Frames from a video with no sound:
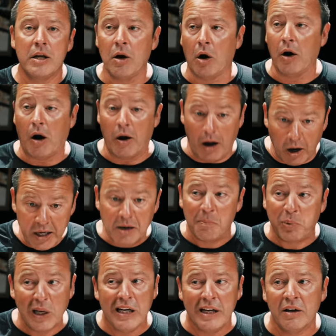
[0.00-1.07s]
You know, I
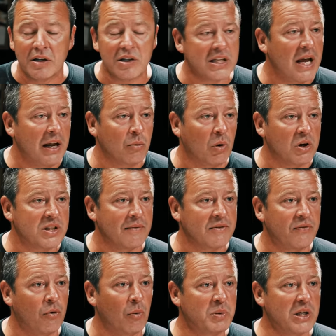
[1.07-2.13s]
completely understand why
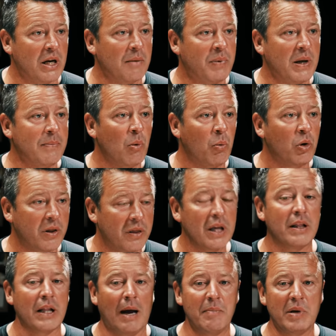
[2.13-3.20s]
74% of people would
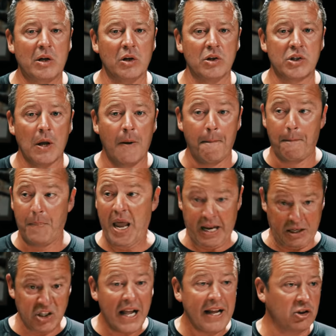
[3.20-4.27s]
think that, because
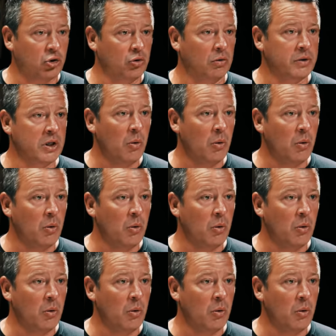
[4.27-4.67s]
it's natural.